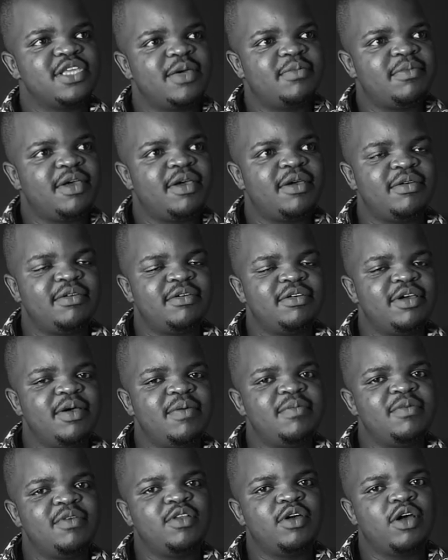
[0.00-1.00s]
I'm not.
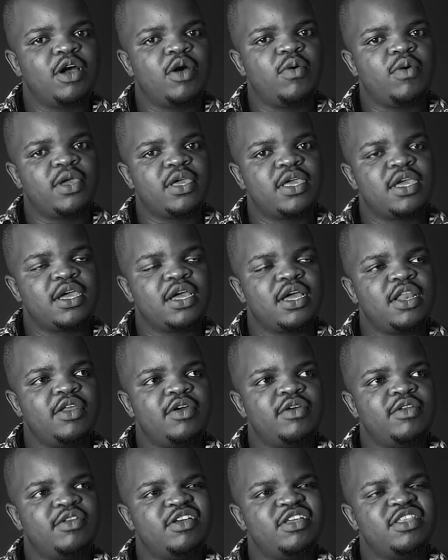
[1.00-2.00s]
I'm no longer working
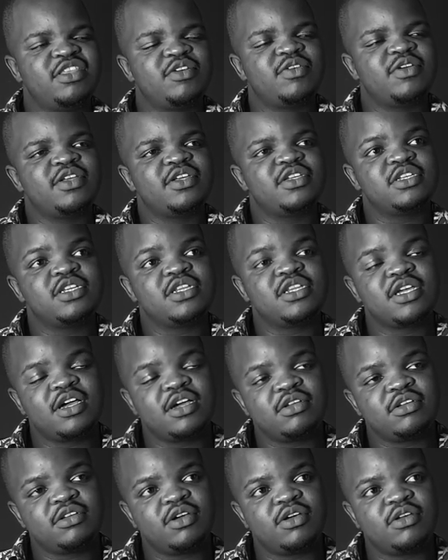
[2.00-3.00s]
alone. I think when I am setting
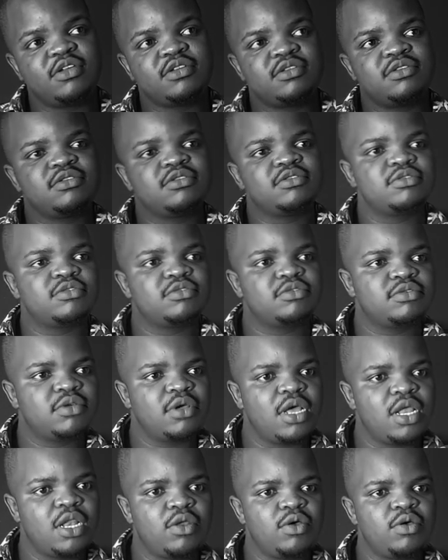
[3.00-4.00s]
out, I was
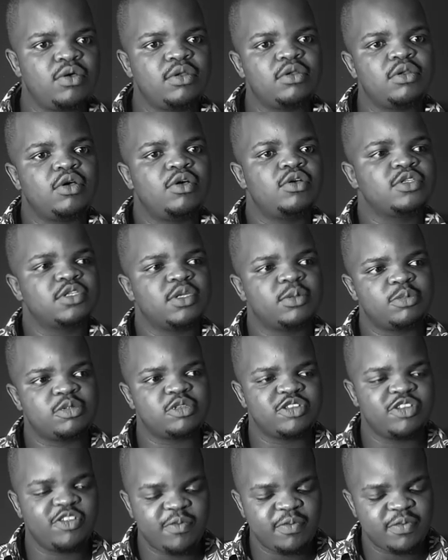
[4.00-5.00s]
alone or
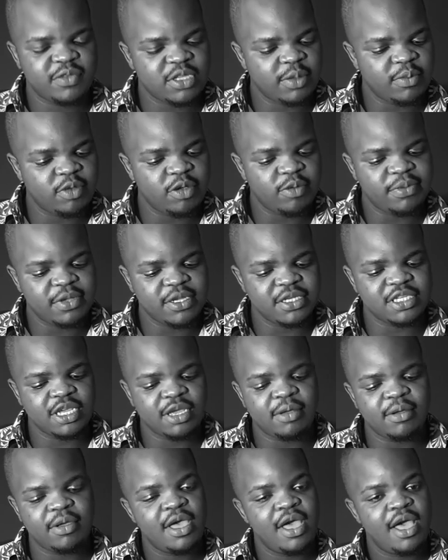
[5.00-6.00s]
sometimes you for someone but
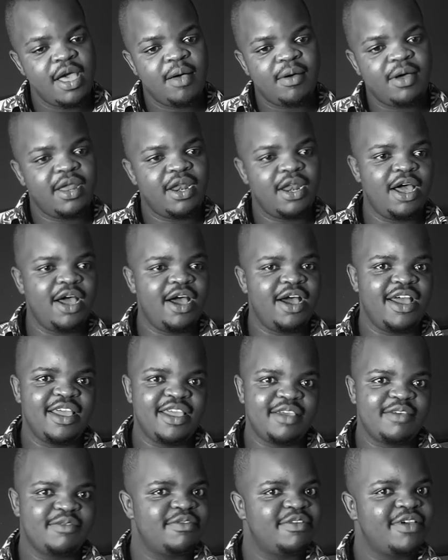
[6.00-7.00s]
then uh, I know
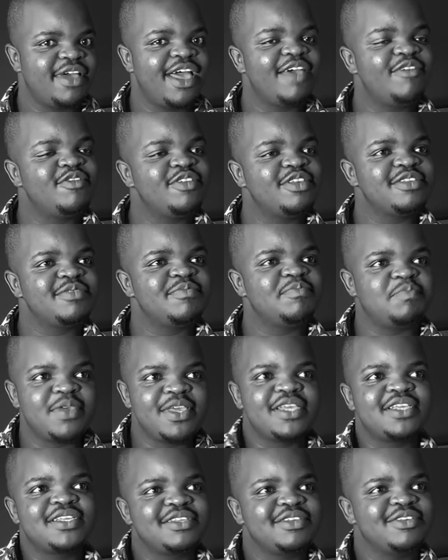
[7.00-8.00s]
if I
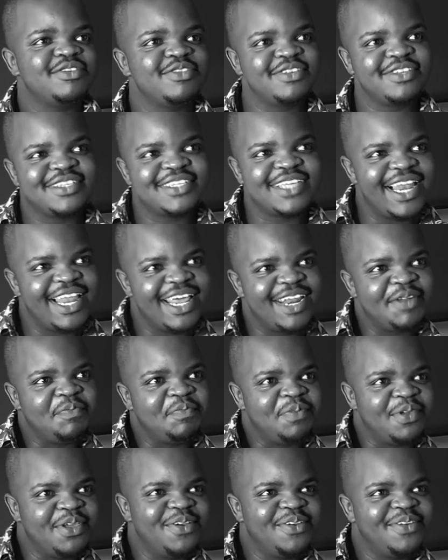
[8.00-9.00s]
speak you sell out a
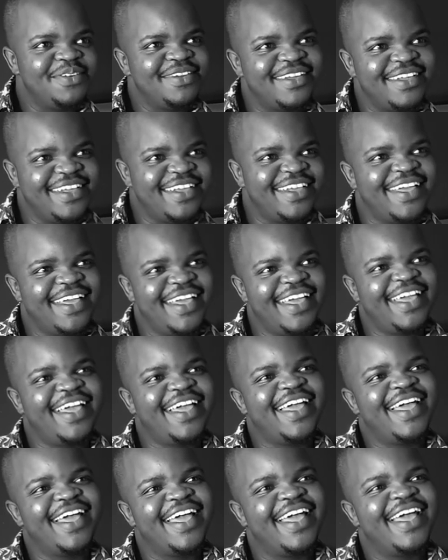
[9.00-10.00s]
bill
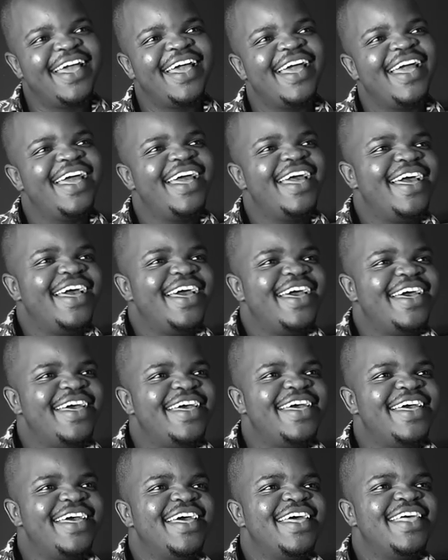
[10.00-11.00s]
you have to
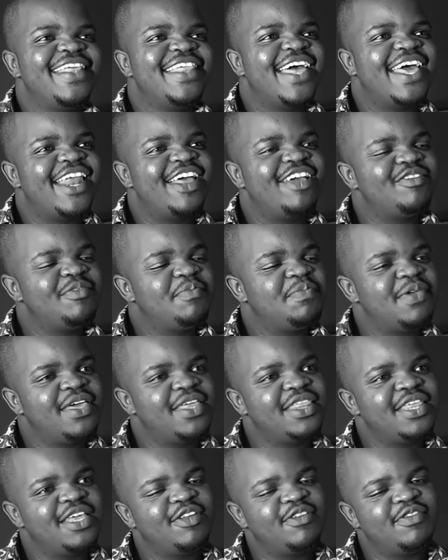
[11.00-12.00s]
pay at the each, pay
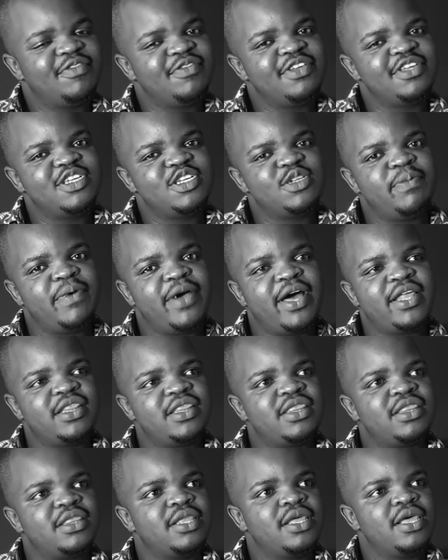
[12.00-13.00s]
end of each
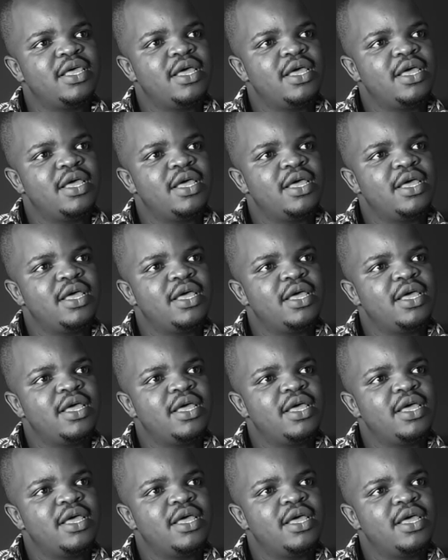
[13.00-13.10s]
month